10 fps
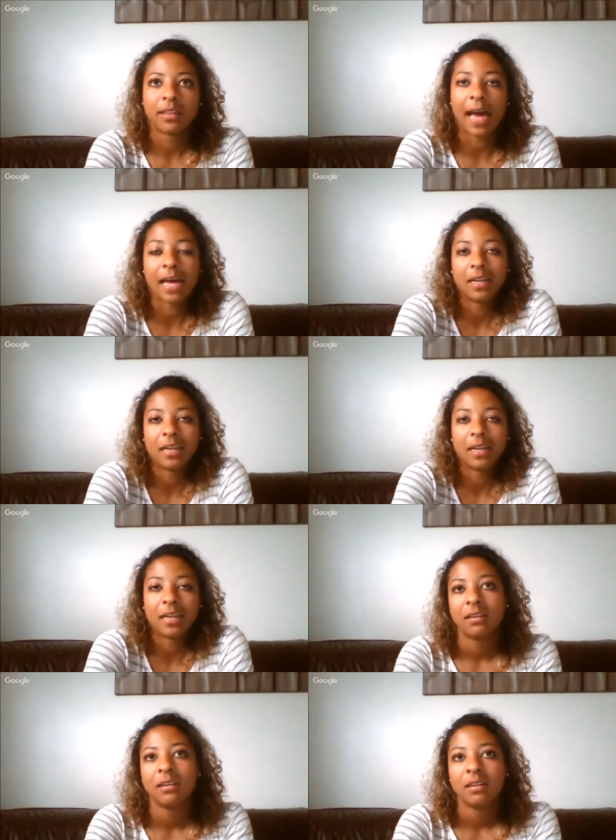that,
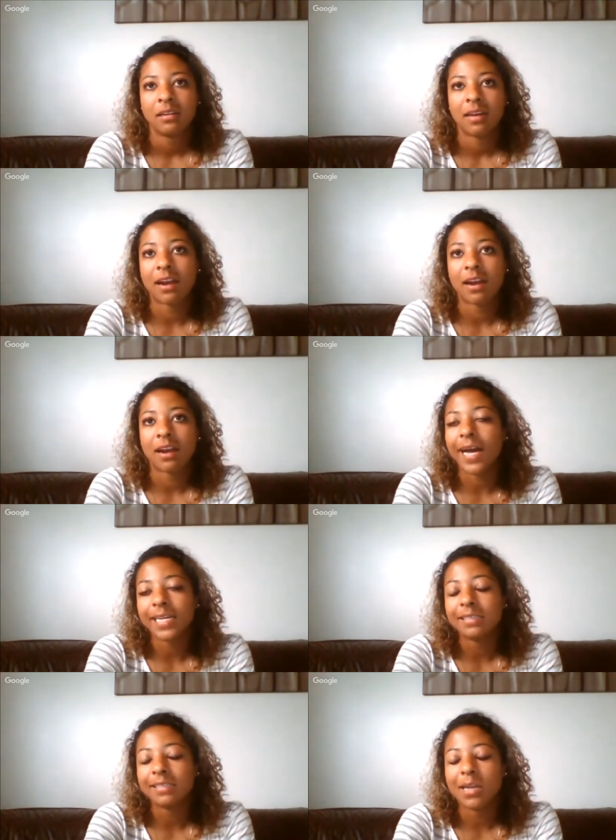I don't know,
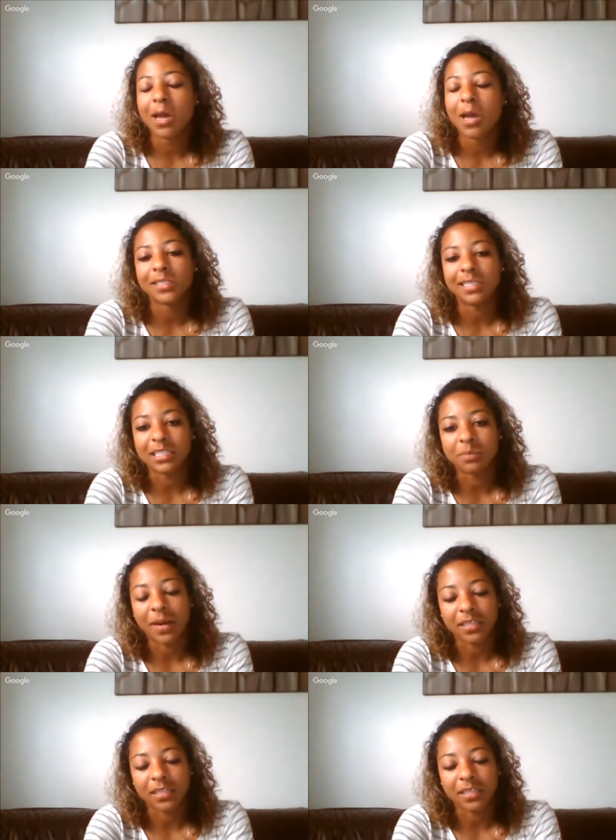I didn't know what to
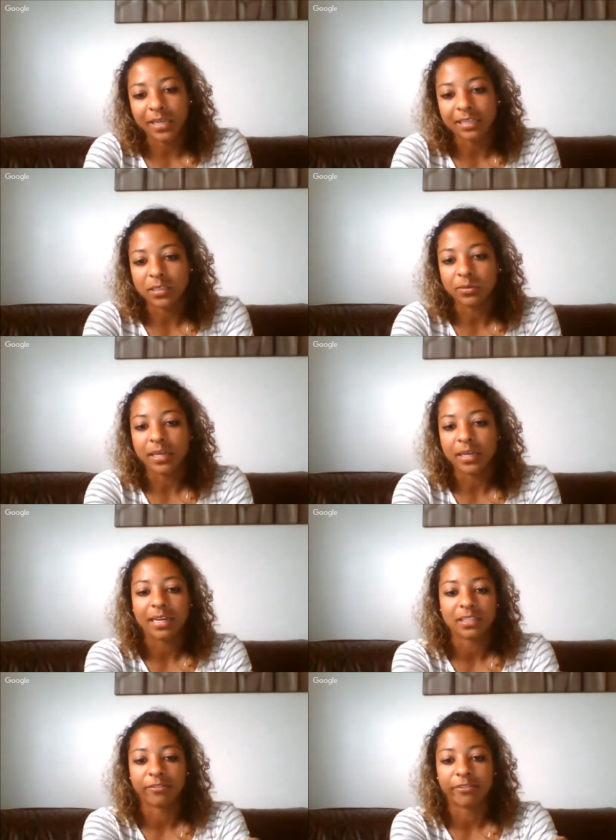expect going into
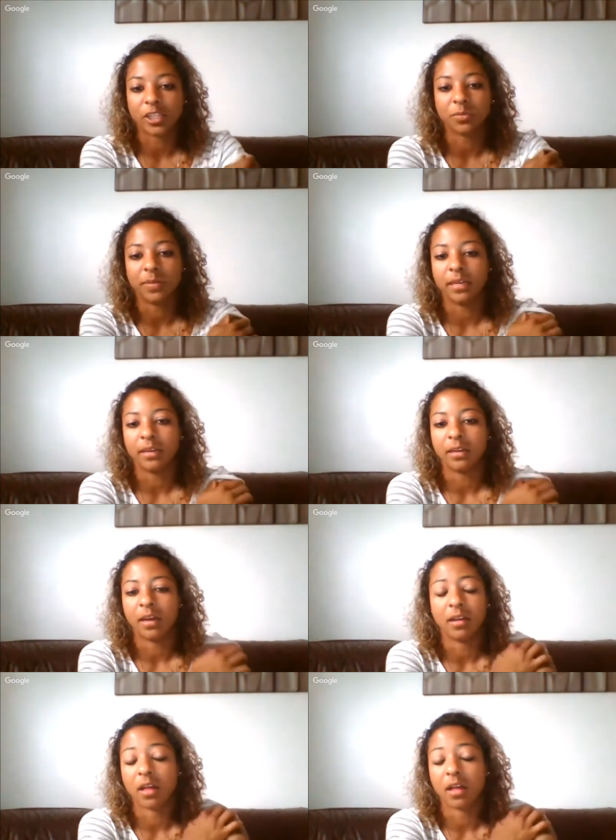it as a freshman.